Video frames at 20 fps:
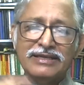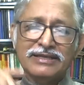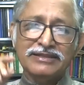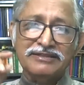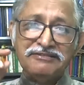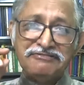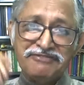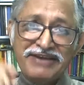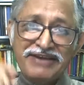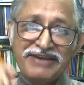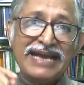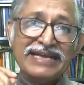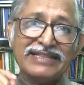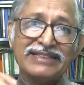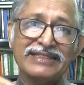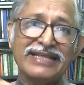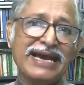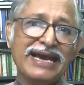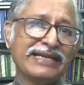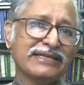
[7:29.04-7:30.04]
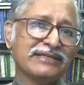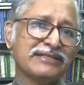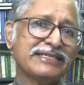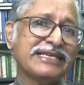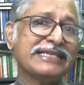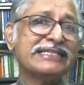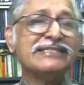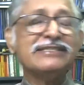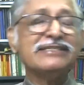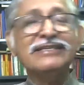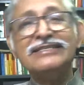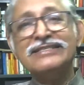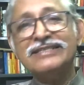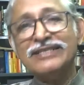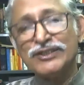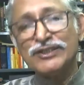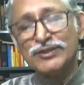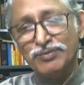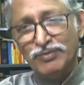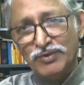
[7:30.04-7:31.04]
the fact that
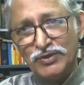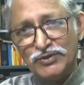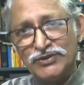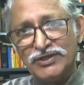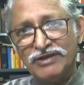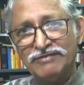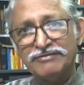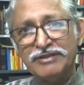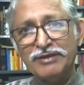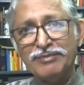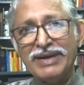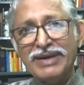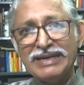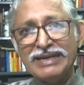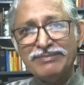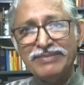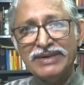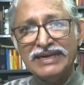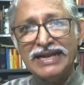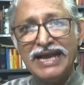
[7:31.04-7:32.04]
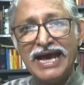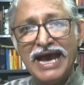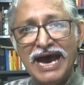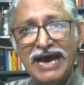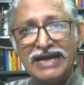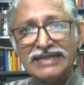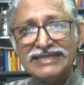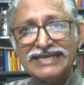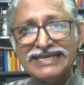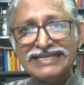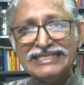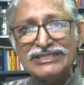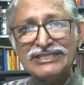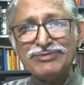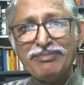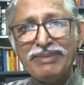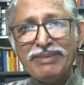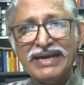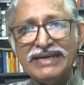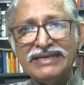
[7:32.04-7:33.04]
66 books of the Bible are the
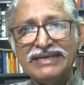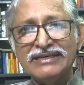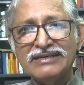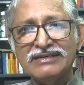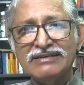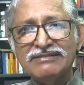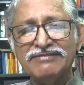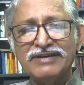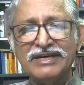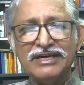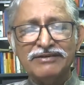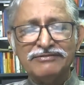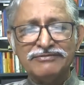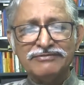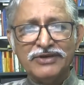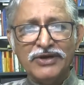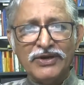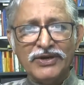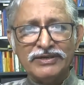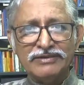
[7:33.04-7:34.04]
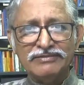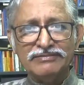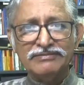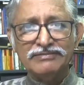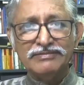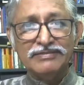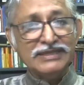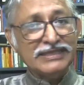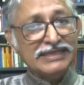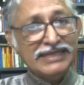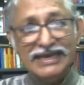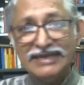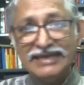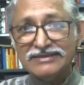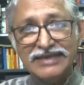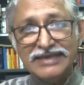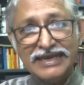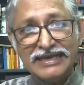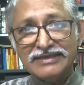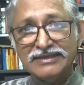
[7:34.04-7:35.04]
inspired word of God, they
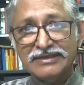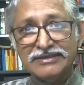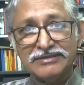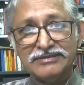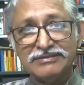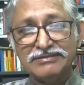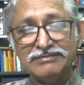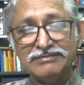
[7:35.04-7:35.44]
attack it.